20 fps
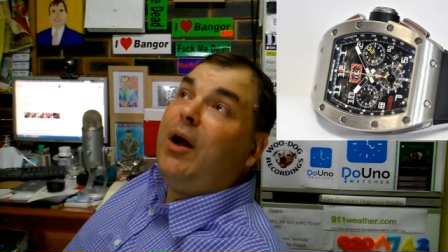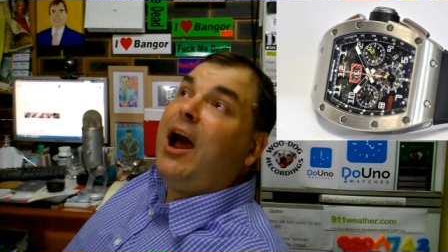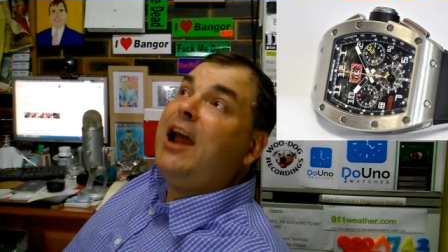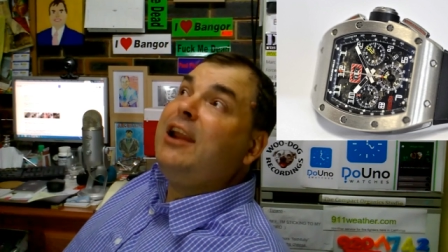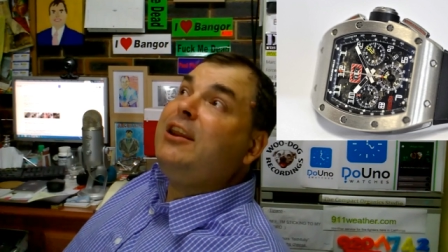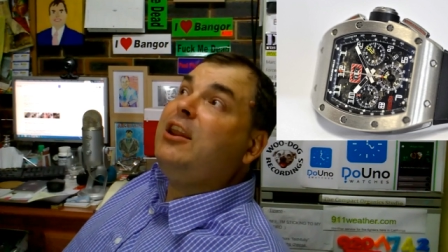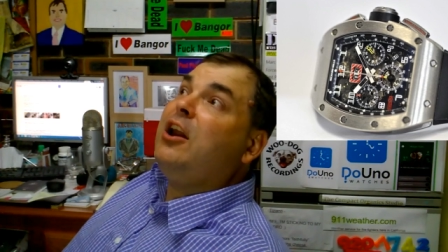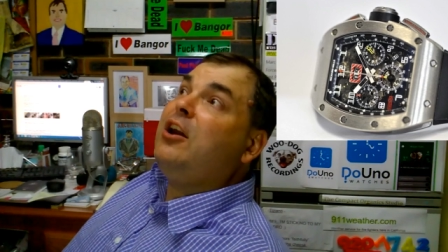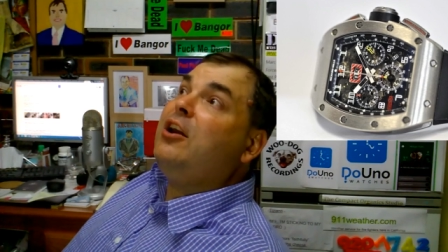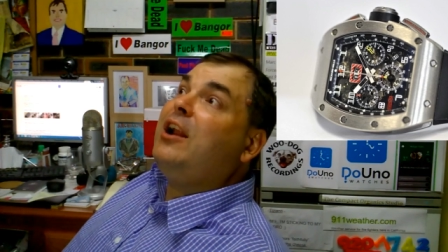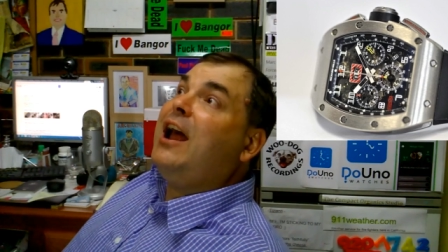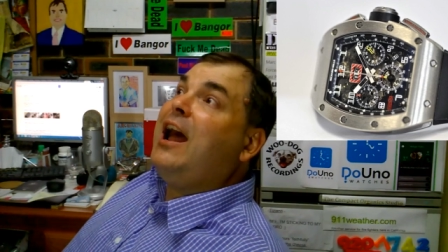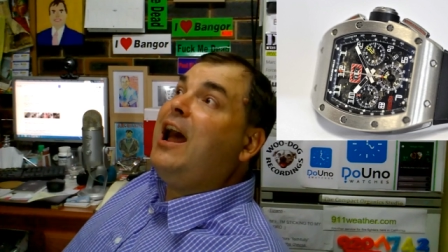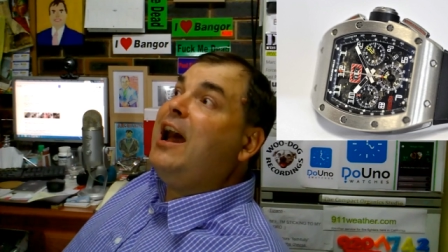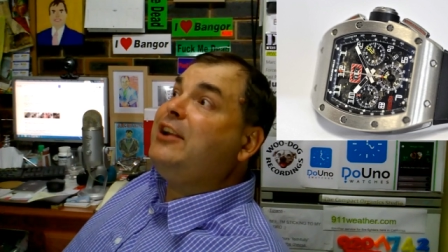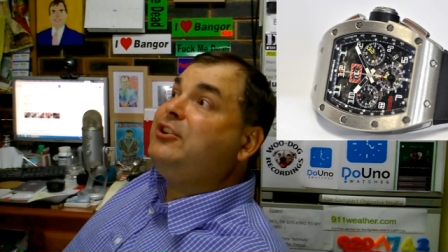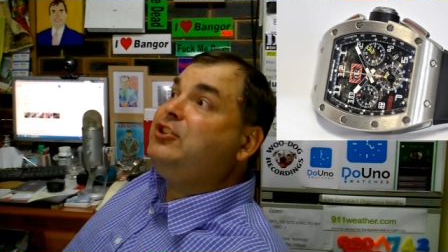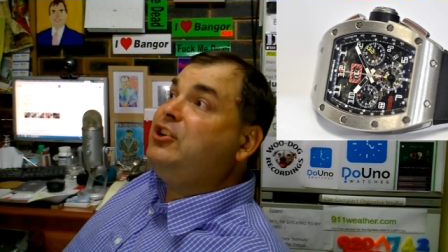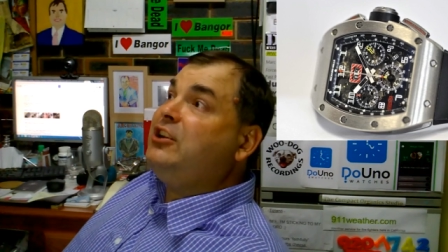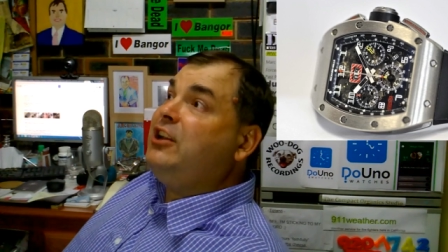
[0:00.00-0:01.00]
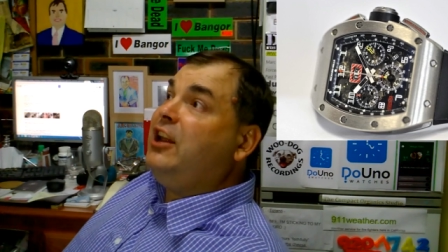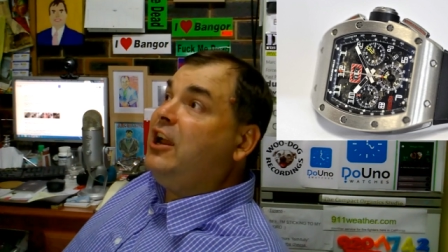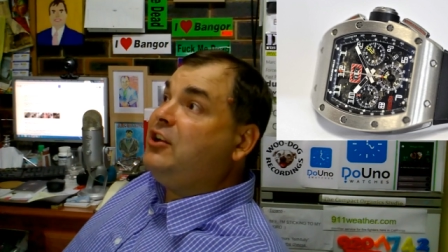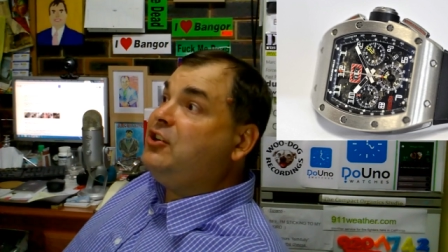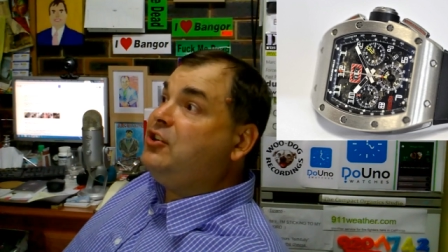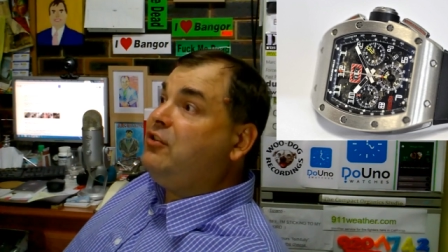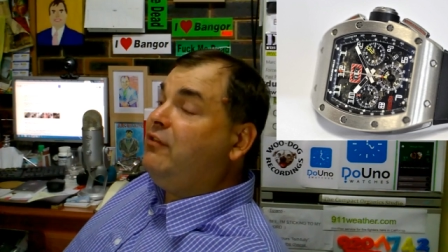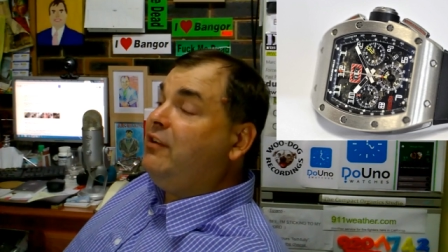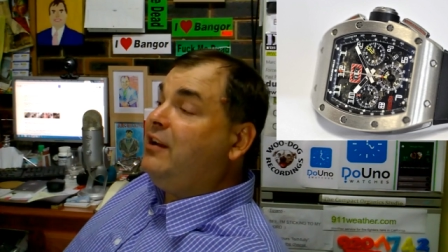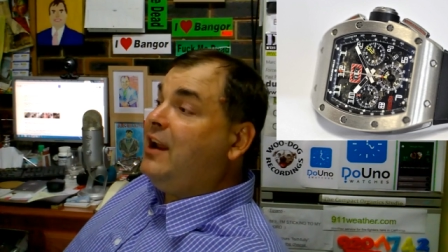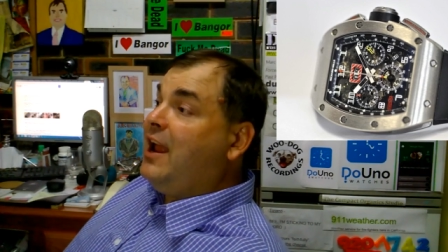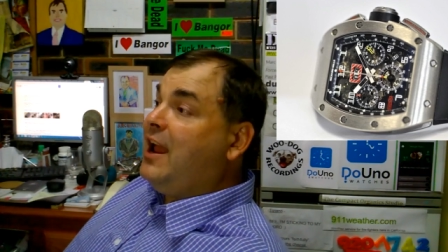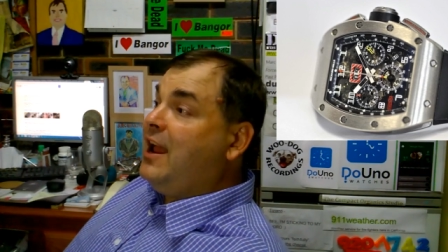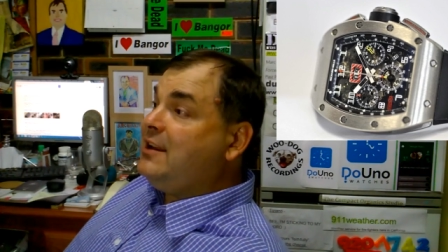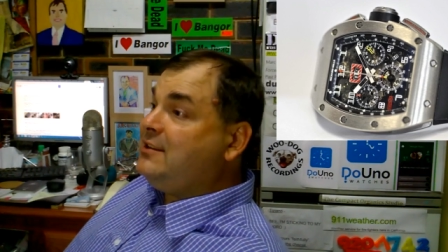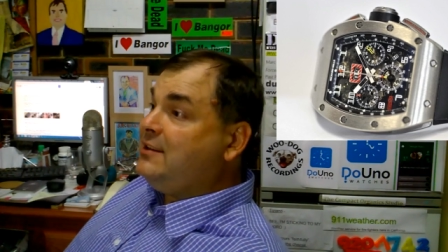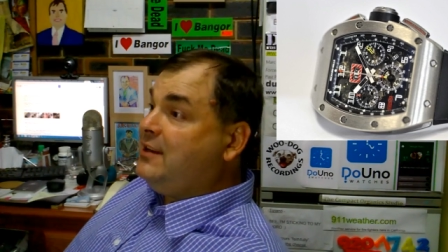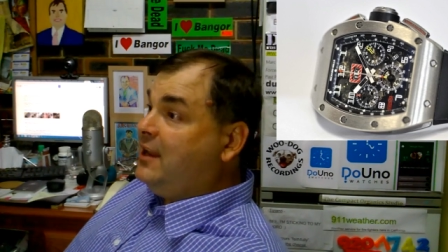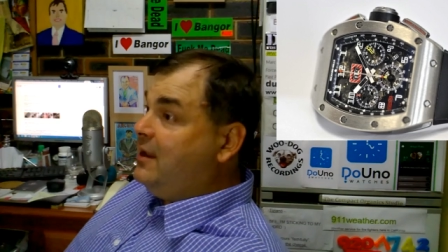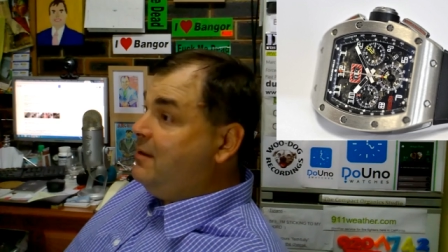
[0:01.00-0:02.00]
I'd go to ArchieLuxury and
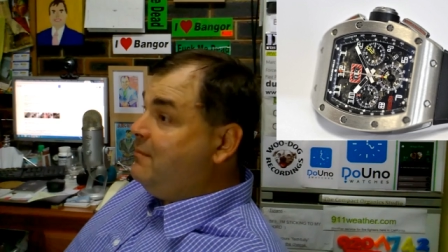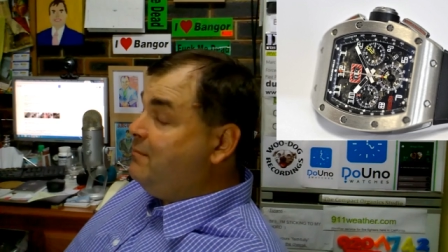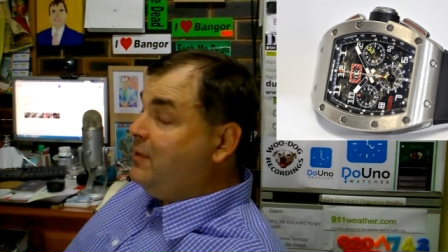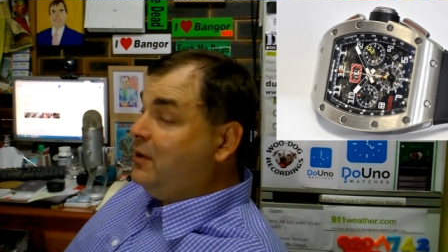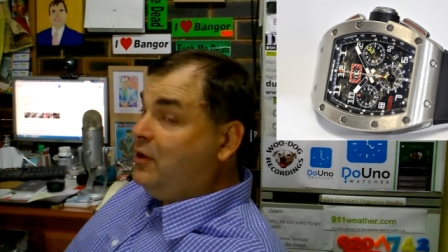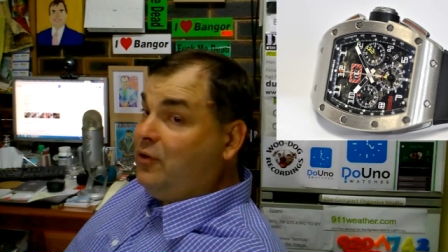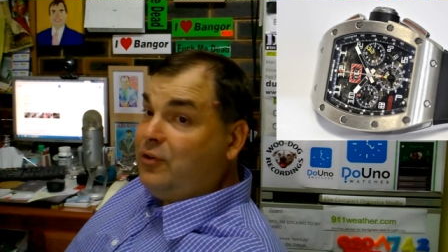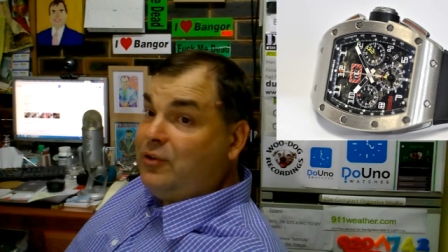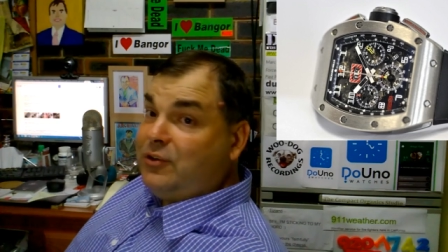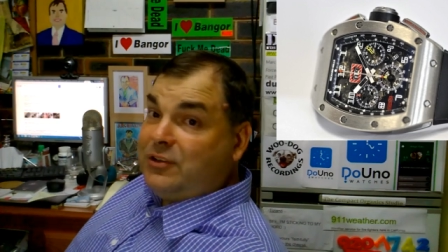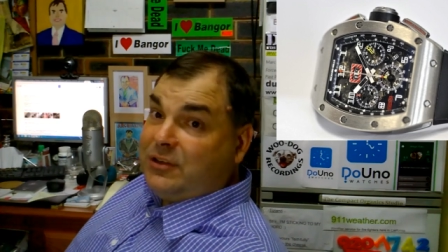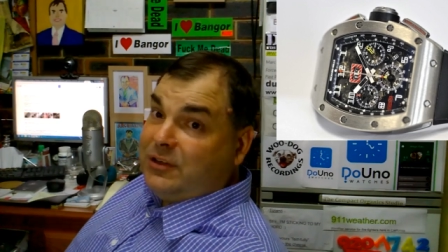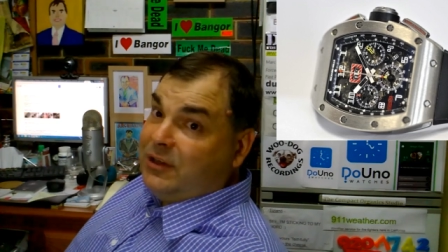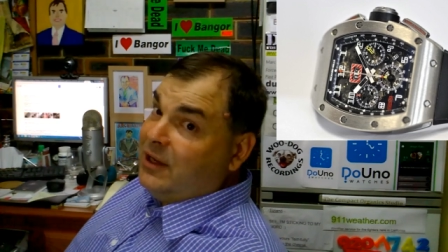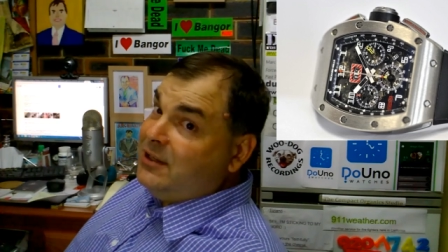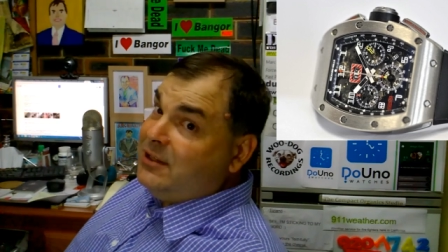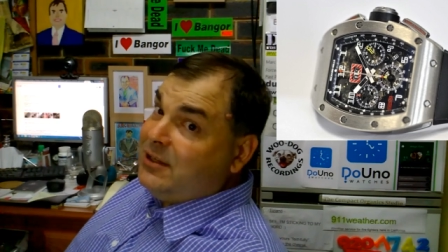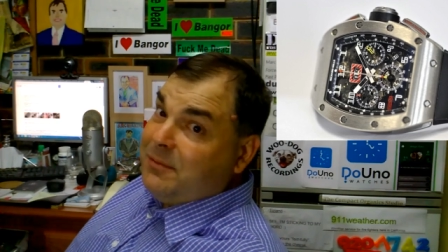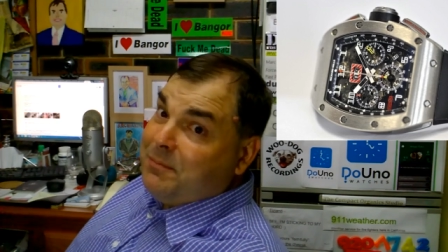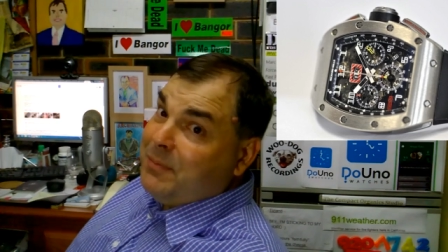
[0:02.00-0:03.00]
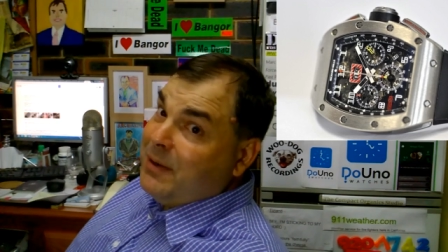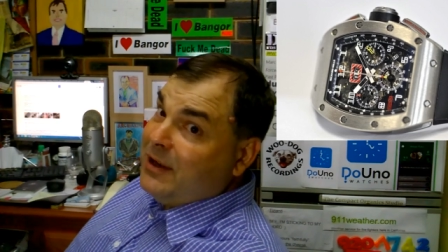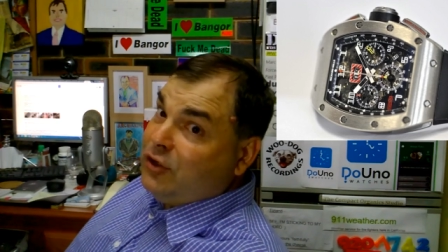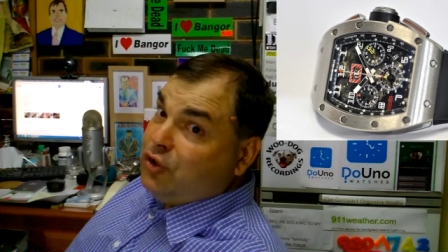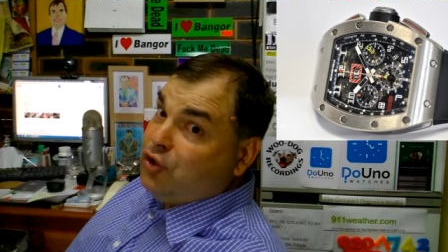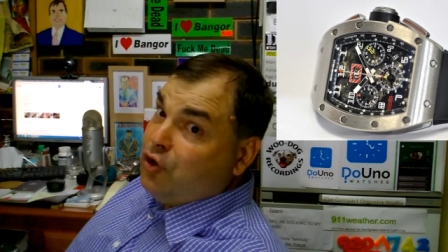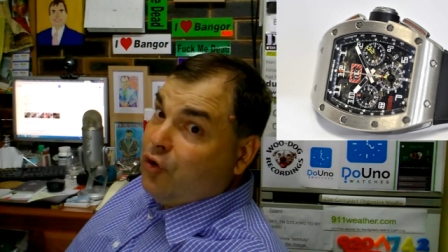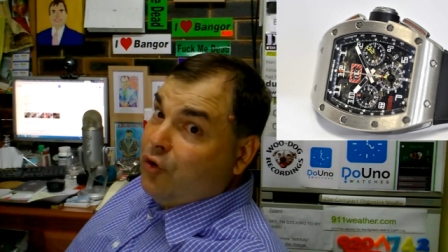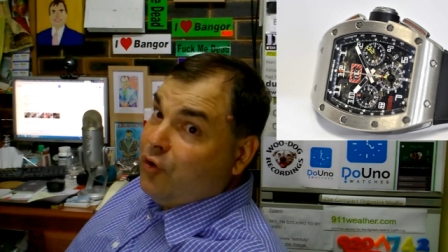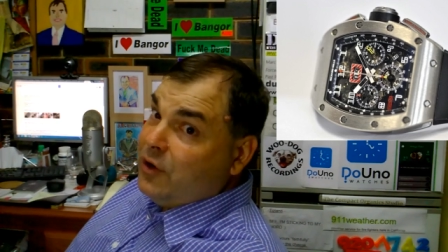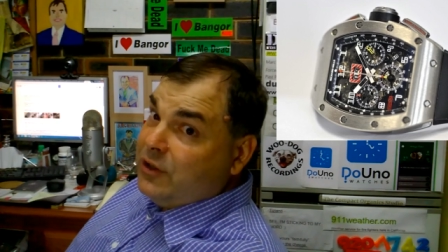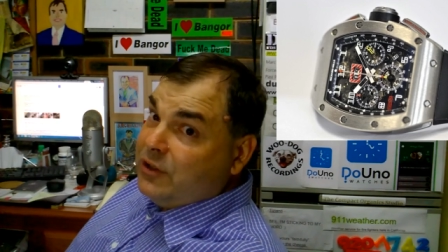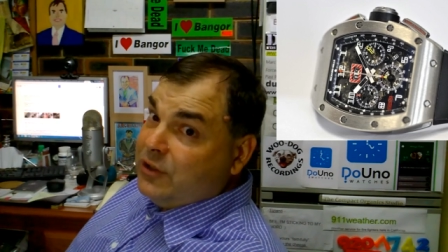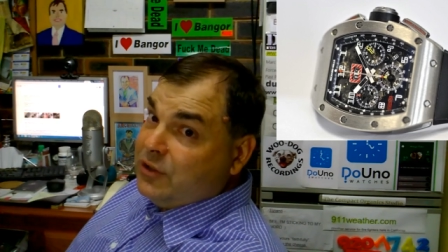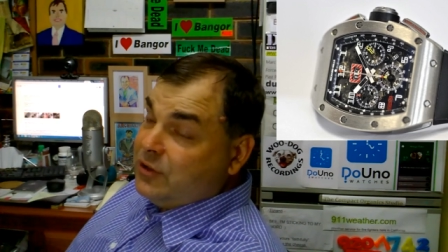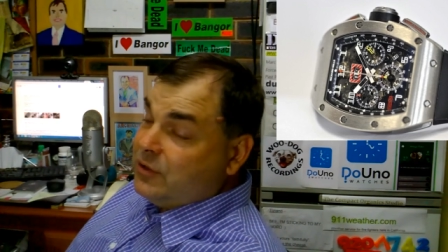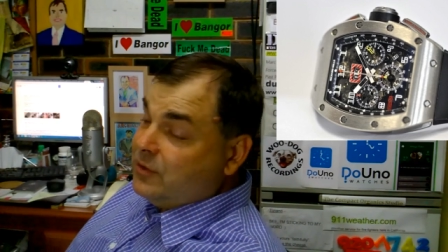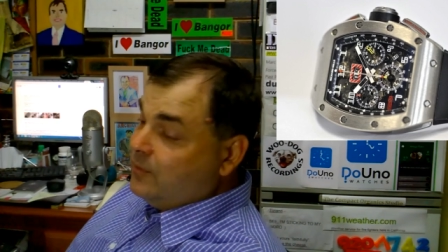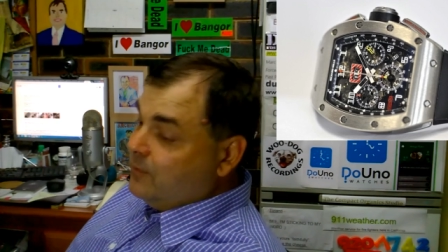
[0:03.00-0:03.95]
ask him because it's a big choice.